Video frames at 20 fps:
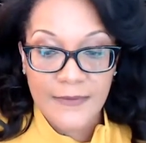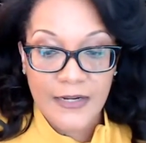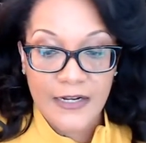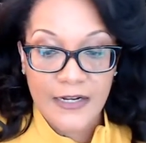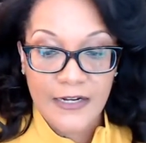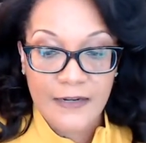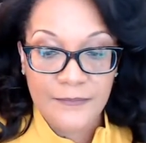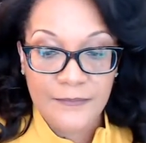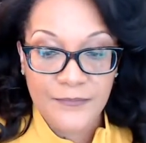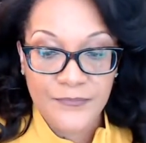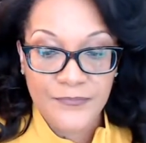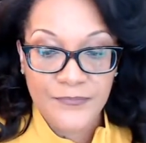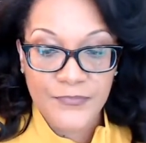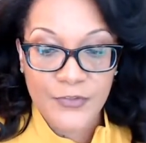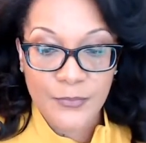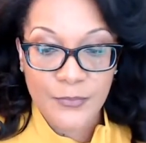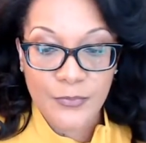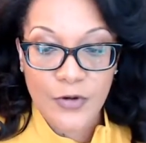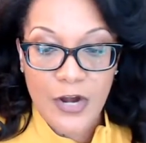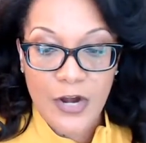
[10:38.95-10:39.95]

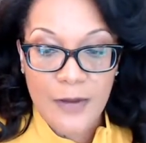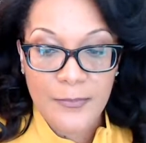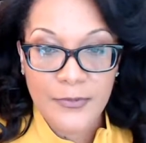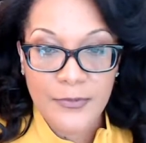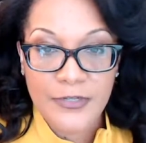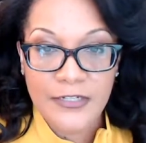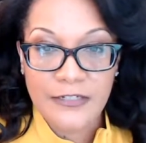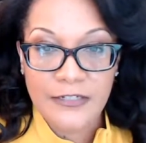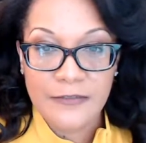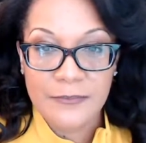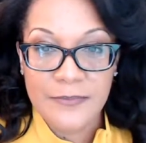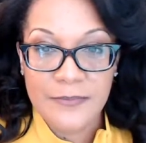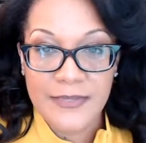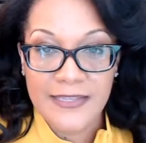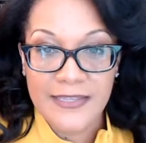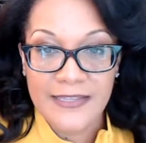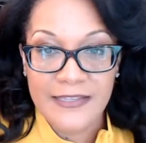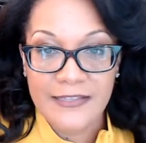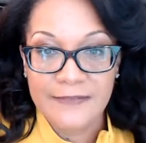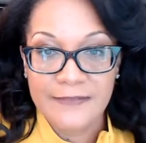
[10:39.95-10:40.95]
the property to
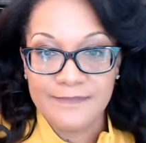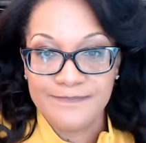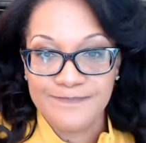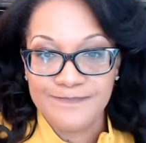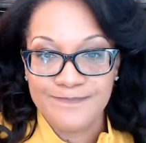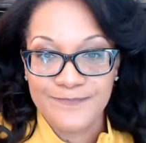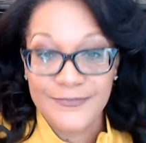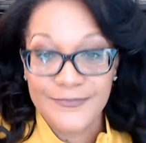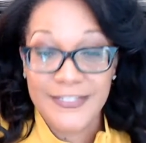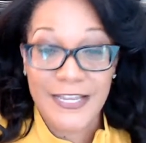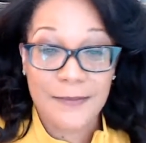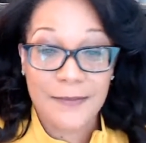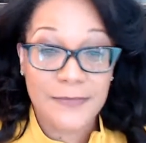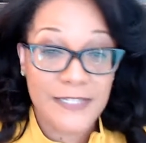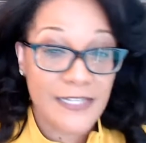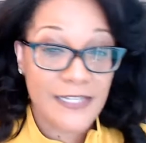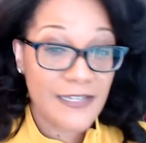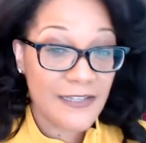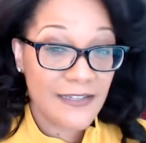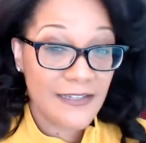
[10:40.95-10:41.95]
be
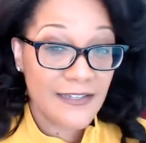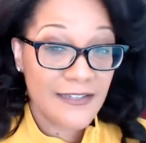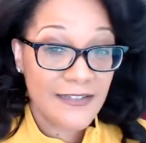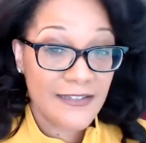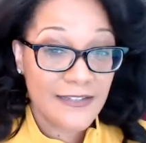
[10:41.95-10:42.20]
tempting